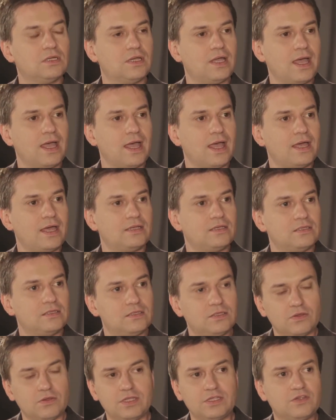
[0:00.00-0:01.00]
And
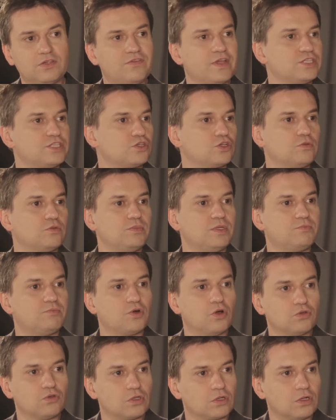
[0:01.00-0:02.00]
interfaces could be
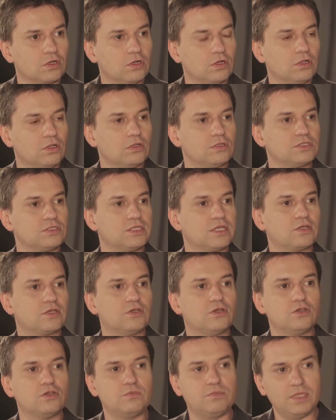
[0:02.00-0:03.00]
protocols. They
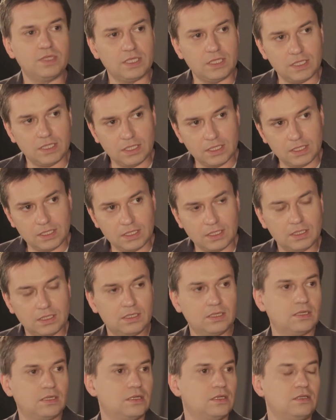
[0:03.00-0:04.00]
could be
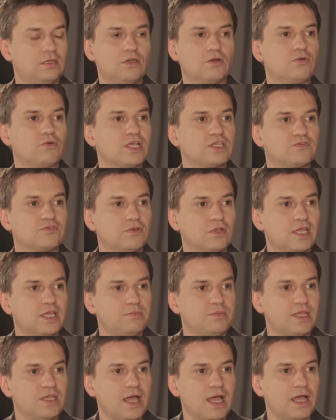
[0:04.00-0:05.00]
RESTful
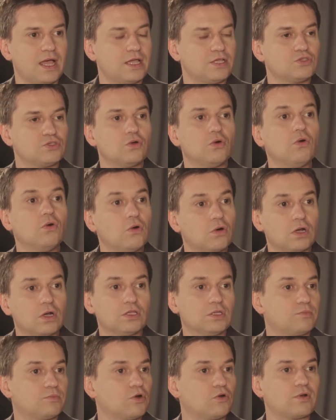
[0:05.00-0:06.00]
APIs or
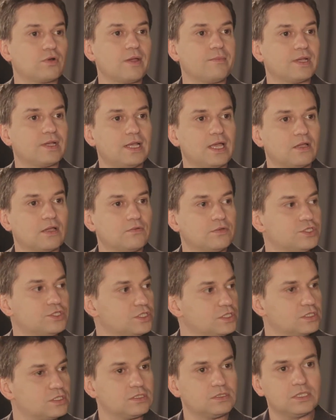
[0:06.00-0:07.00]
other programming
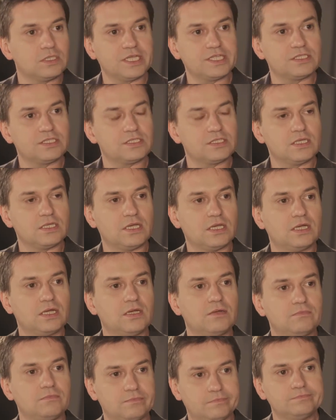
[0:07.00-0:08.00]
languages. It's
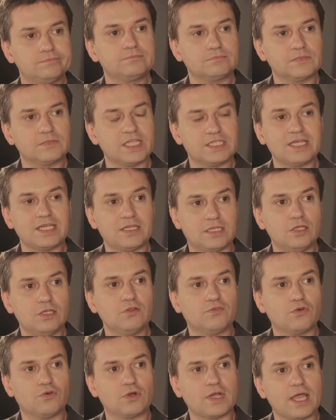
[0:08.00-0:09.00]

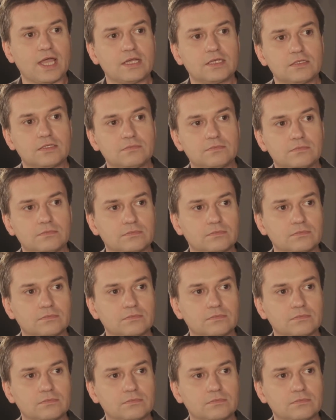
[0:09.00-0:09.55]
ideal for that.